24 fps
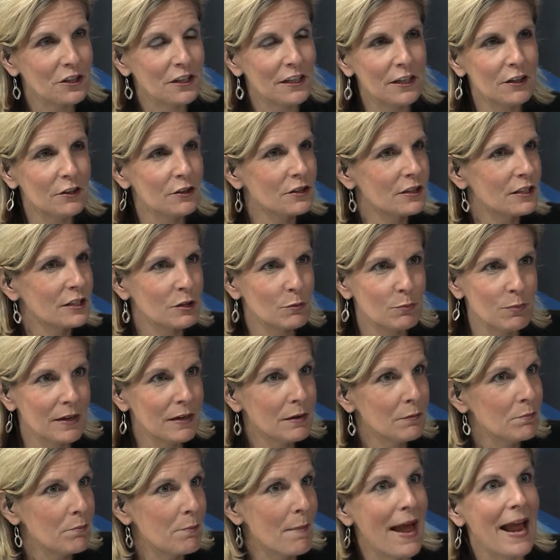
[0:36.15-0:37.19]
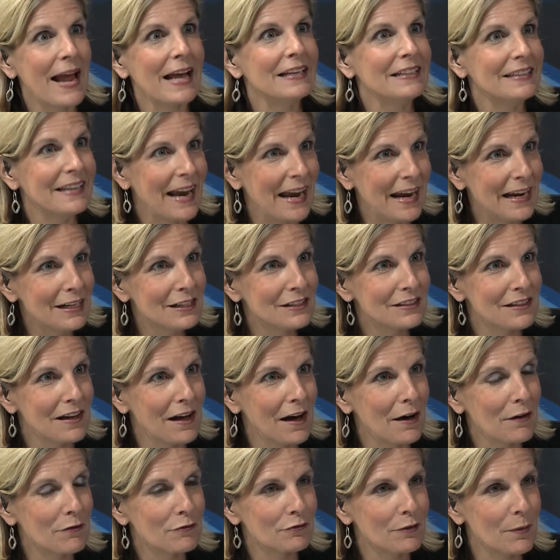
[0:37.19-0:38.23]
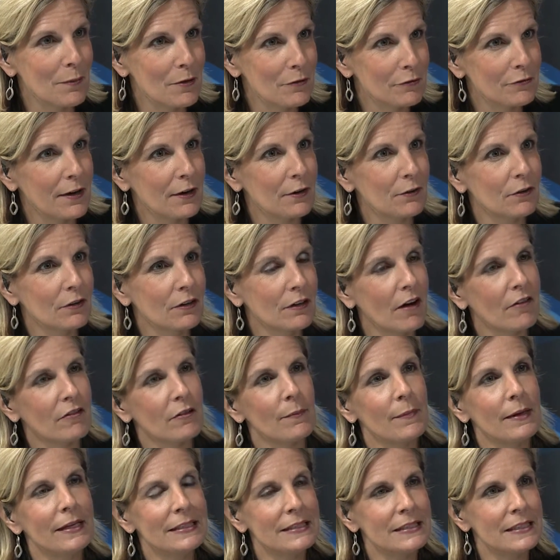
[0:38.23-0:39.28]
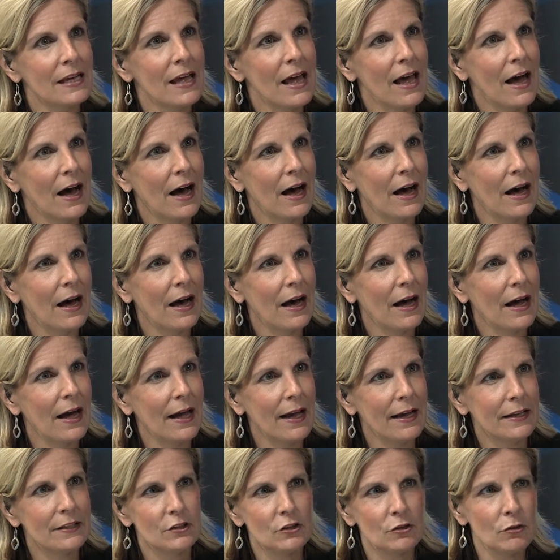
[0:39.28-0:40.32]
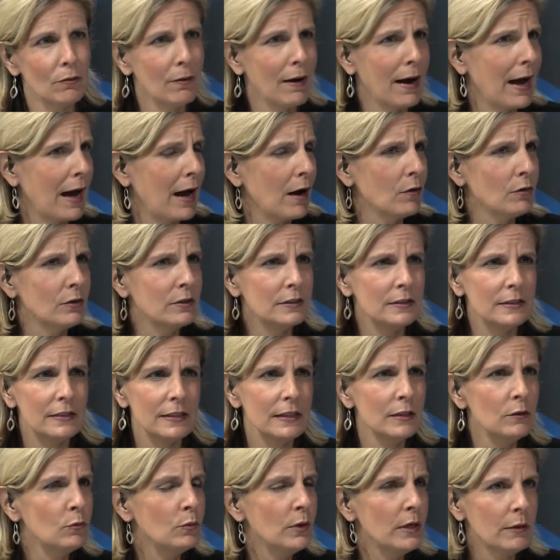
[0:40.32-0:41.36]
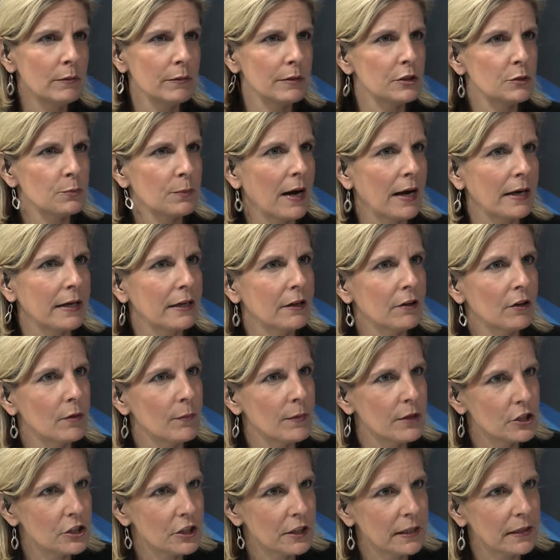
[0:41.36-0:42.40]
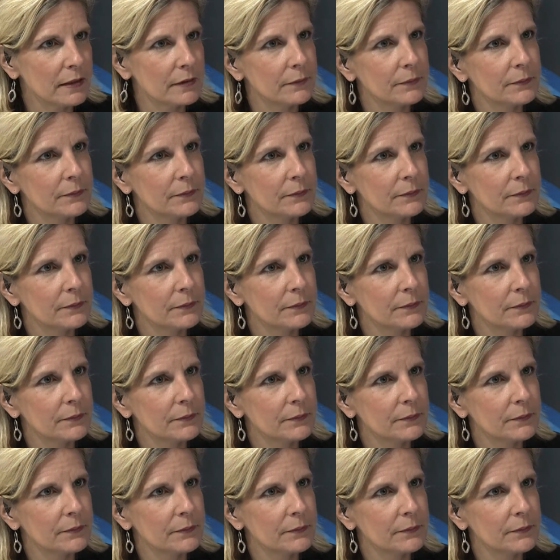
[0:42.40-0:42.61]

Here's this big mandate from the federal government. And so how did we respond here in Michigan?